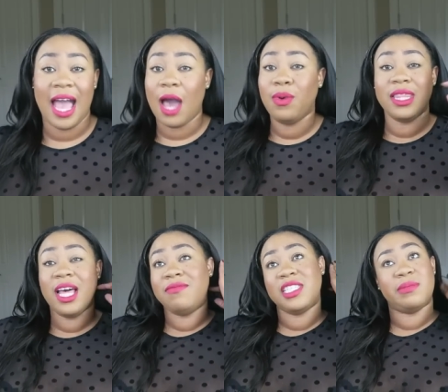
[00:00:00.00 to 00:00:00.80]
I would
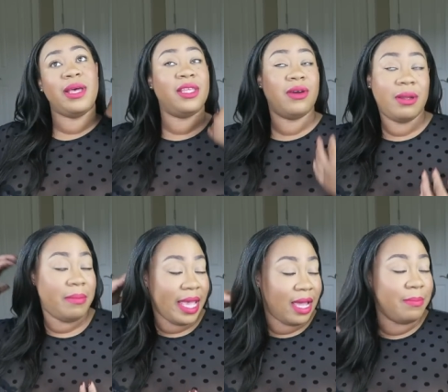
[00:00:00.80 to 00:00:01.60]
love to smell it on a
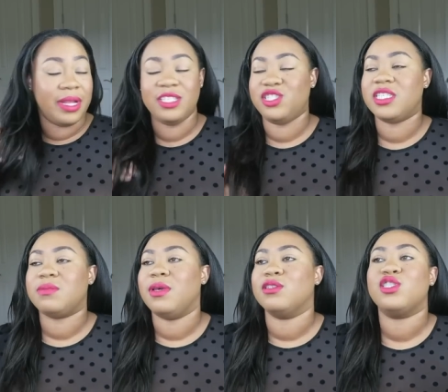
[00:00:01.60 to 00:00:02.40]
man, but it just
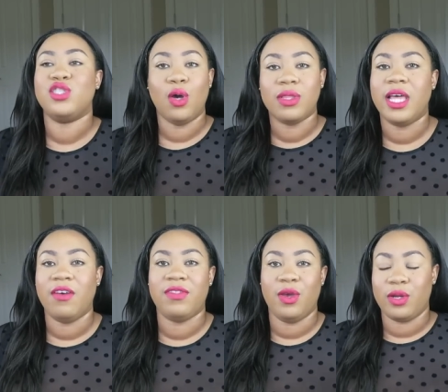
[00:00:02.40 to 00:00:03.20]
smells so
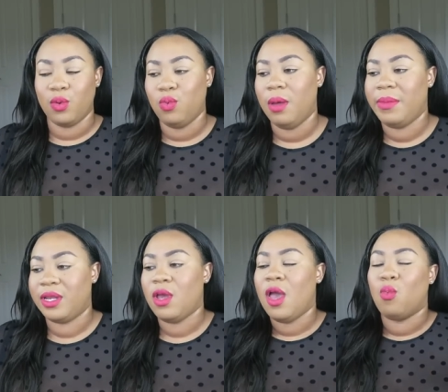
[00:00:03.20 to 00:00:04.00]
lovely on a
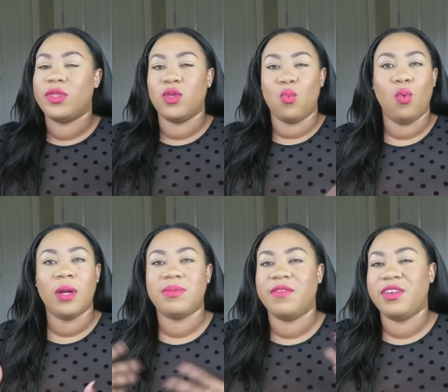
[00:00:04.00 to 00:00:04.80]
woman with the
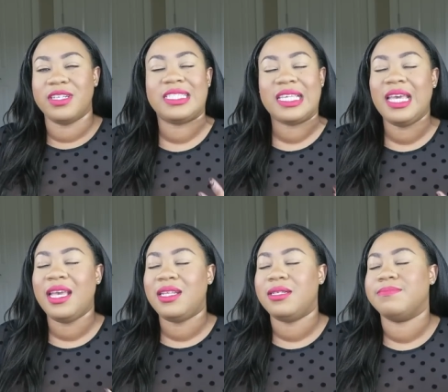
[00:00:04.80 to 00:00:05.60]
warmth of your
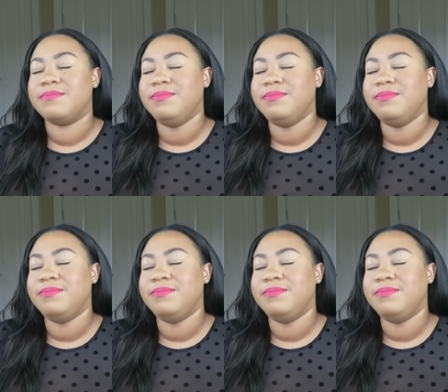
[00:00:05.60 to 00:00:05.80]
skin.